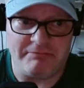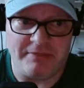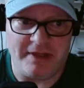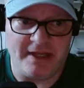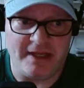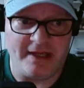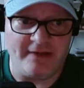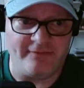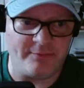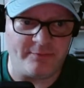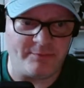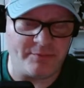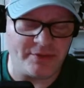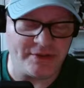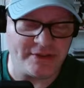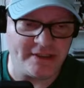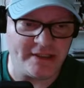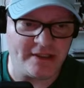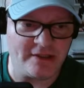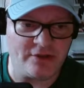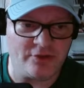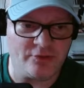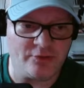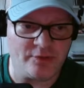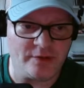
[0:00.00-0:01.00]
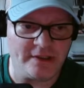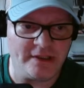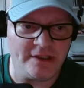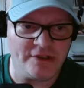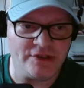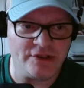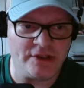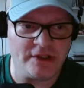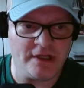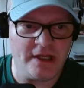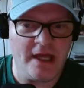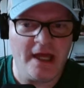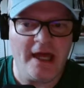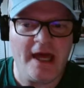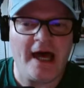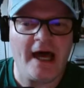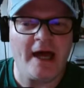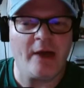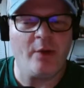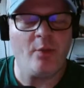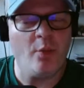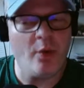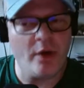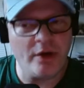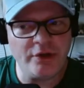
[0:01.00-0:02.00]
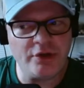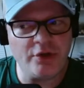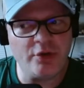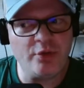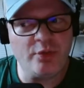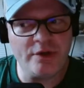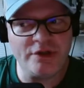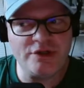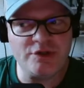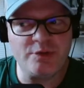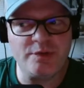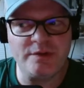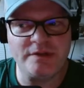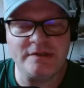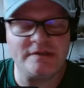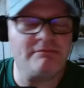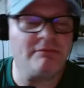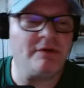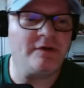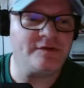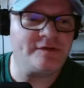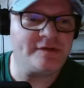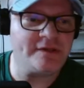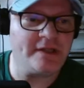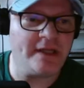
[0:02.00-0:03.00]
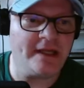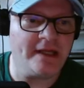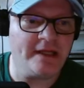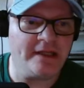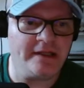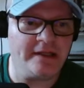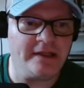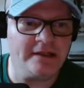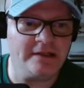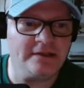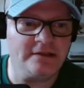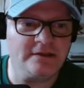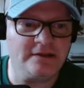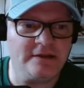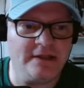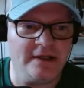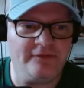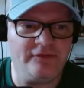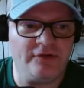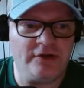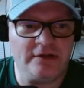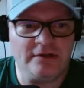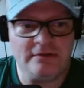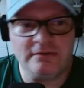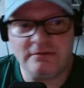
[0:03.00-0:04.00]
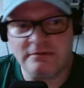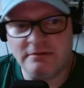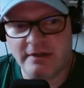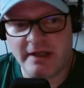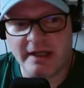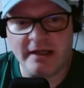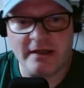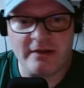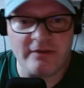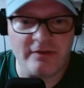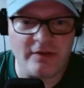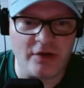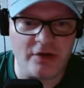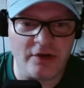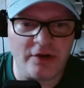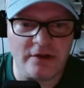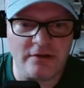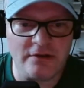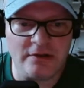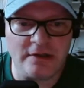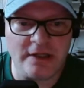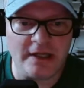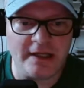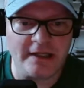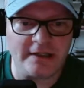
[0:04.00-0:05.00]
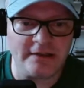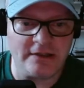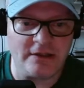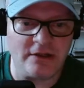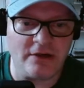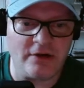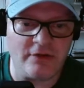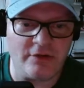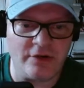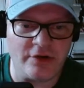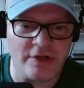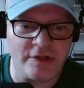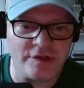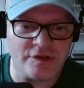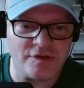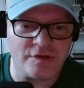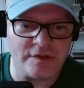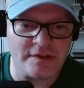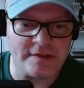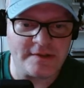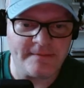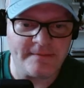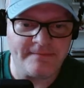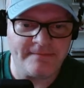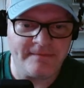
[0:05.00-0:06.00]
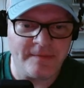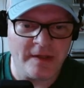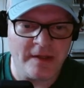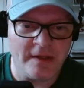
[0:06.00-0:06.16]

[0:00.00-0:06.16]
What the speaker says: being of a particular religion, I wonder which one's most likely, given like their their histories.